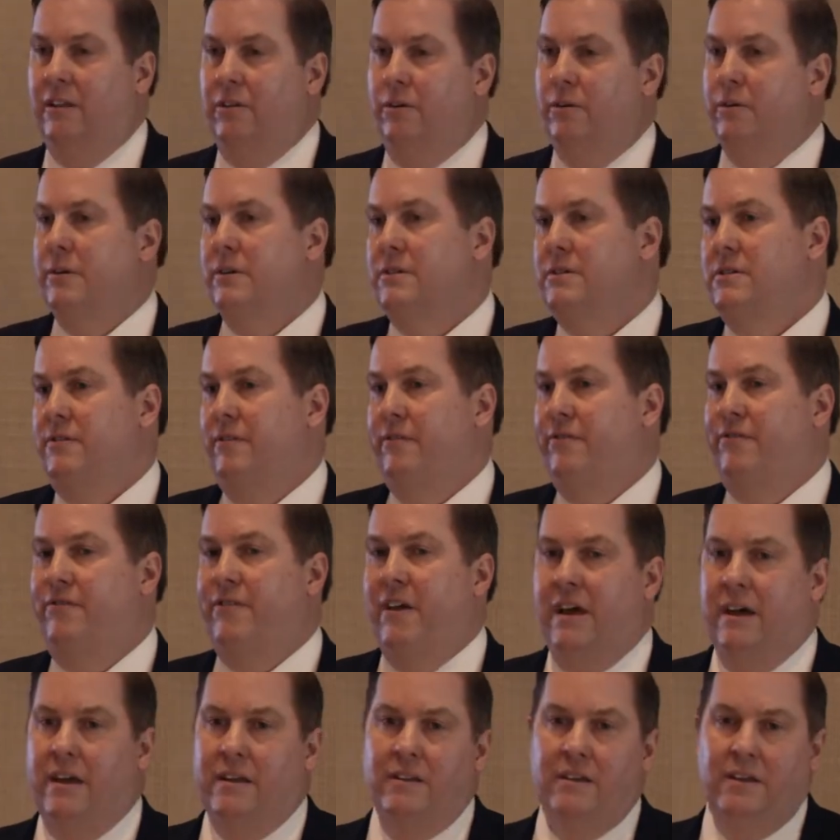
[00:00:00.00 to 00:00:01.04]
Louis
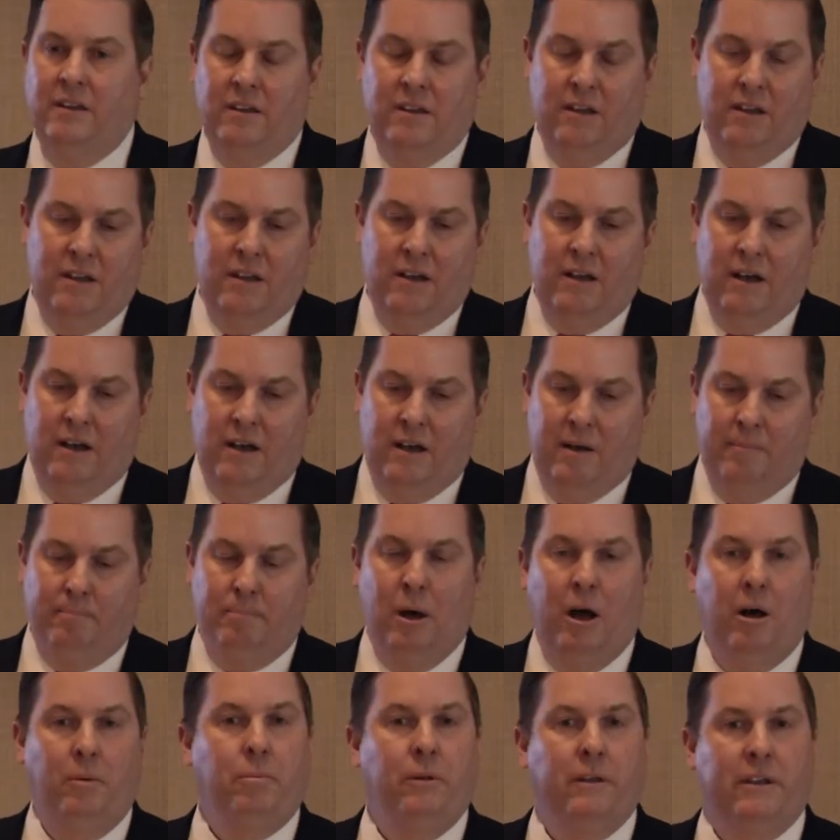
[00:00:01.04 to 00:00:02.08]
Fed uh,
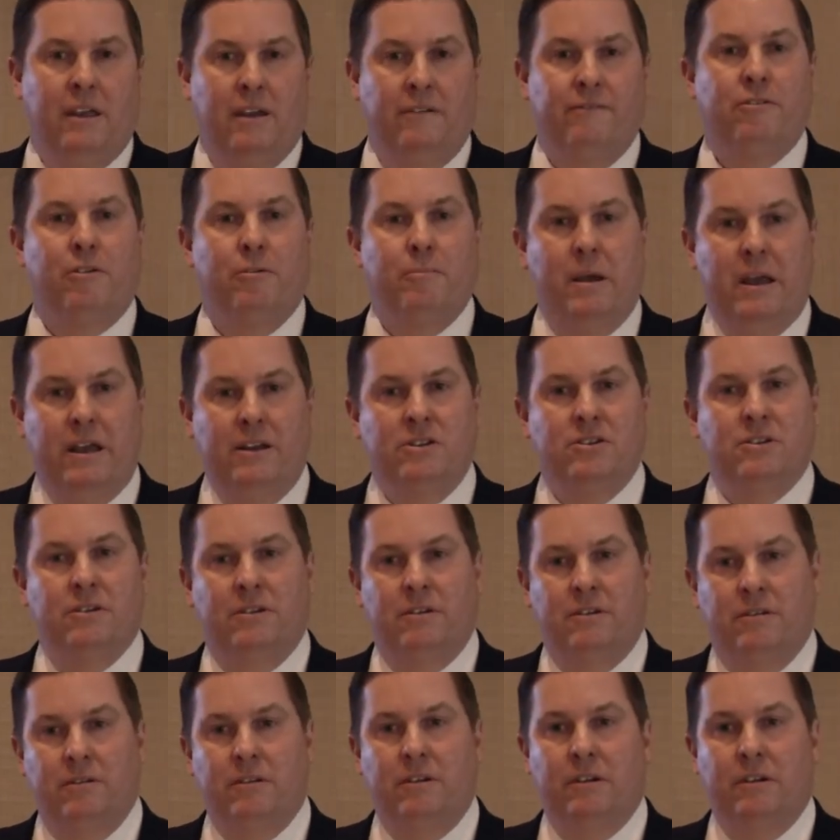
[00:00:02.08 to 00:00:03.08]
public information,